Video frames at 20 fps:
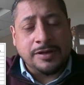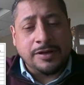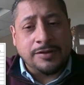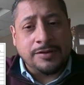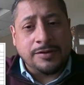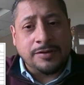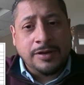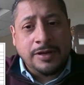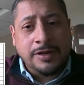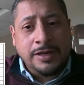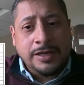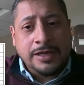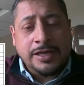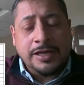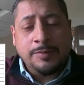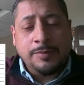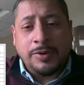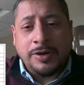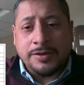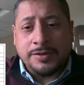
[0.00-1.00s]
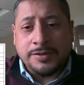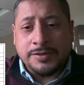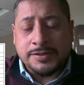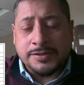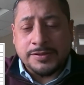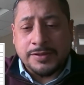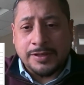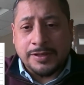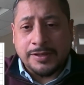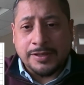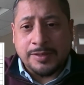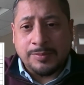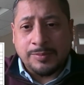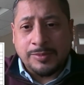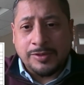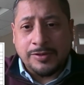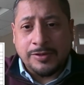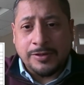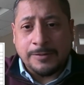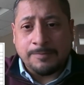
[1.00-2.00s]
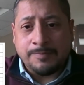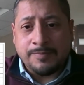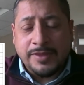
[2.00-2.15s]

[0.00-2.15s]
other key partners throughout the community.